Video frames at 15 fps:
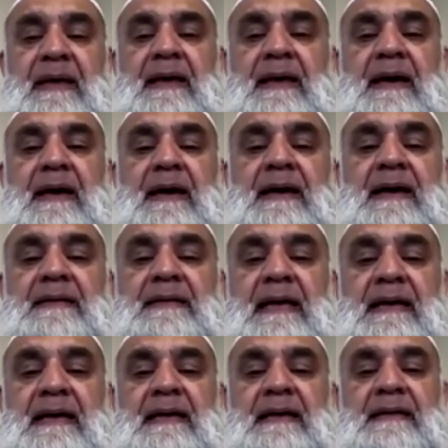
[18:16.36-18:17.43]
Uh,
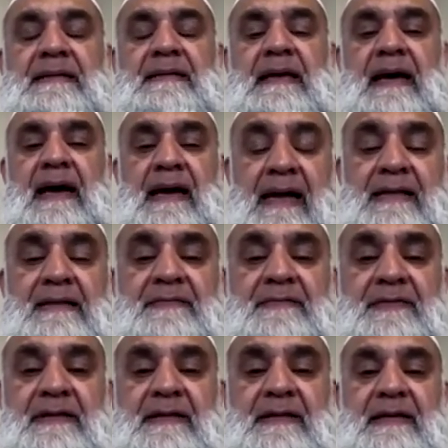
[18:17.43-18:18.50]
they, they are active
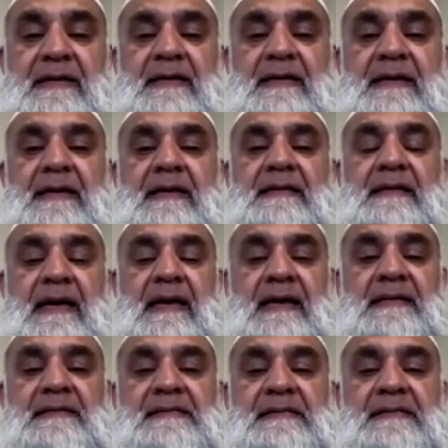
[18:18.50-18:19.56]
in the, the
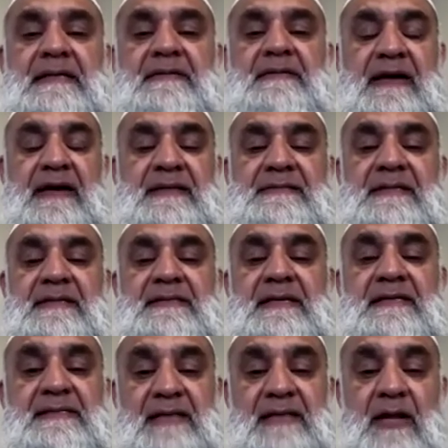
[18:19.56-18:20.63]
ANC veterans
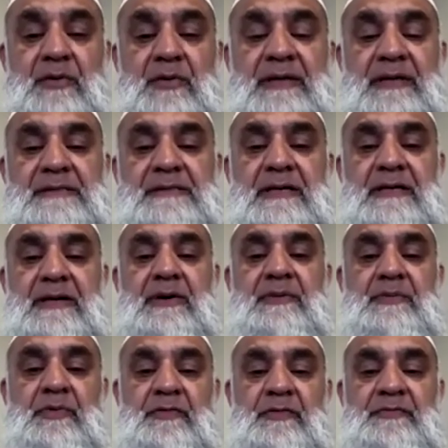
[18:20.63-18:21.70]
and stalwarts uh,
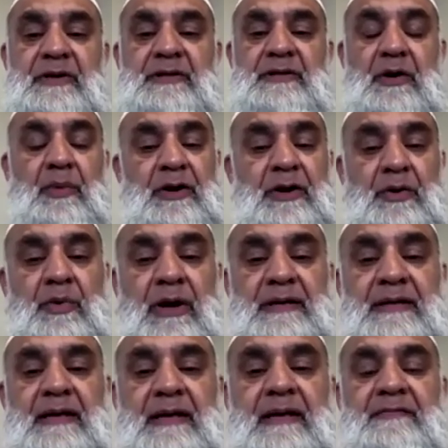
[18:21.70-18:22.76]
movement, the
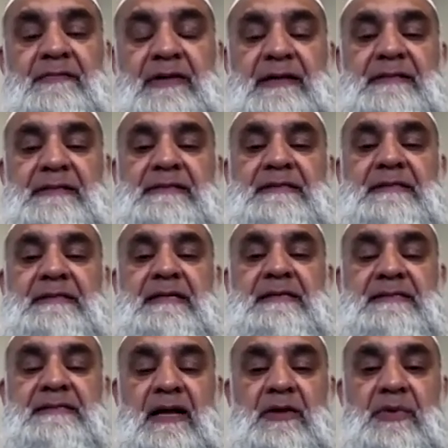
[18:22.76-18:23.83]
101 veterans and
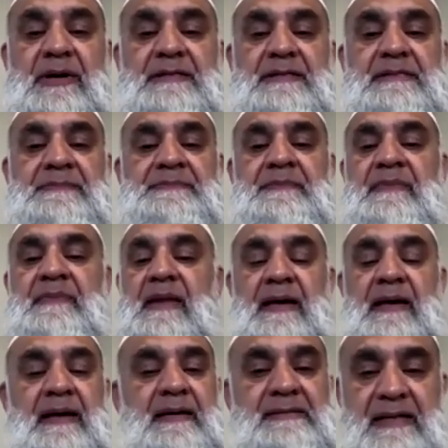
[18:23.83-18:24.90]
stalwarts.
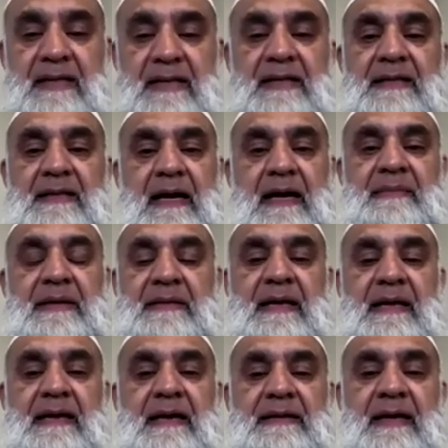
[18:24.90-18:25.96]
Uh, still, I mean,
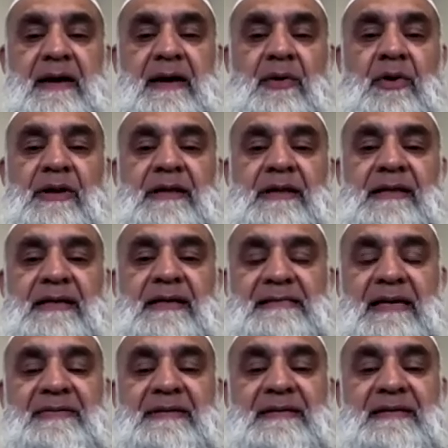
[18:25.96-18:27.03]
they, they are all in their
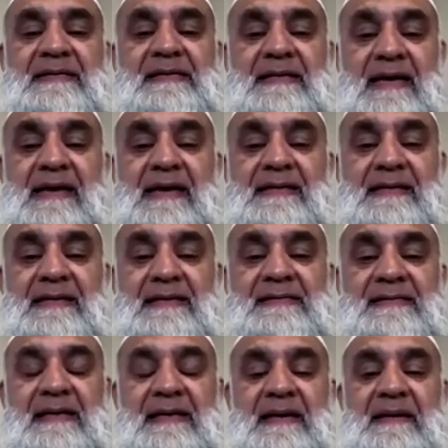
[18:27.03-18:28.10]
70s and 80s,
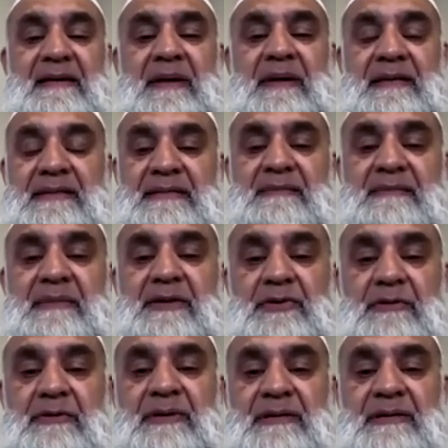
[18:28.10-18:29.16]
but they remain
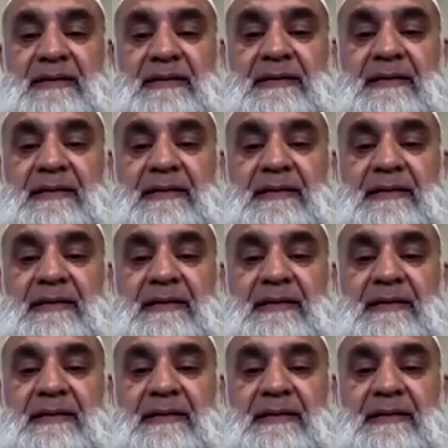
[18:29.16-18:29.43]
committed.